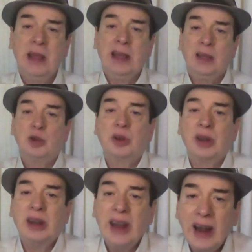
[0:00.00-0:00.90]
You
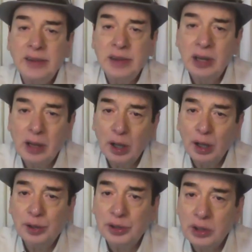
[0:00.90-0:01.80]
react
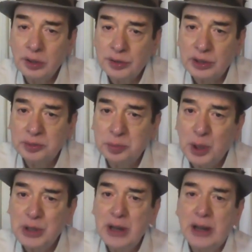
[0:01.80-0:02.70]
instead of
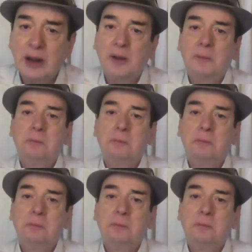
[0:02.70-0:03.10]
responding.